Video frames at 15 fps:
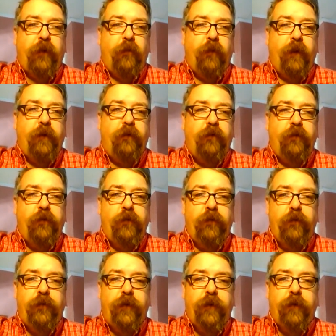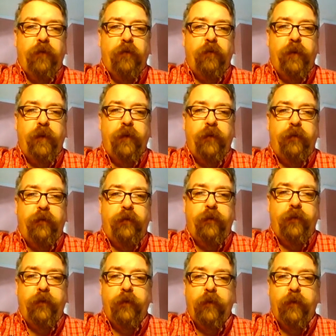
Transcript: I want to deal with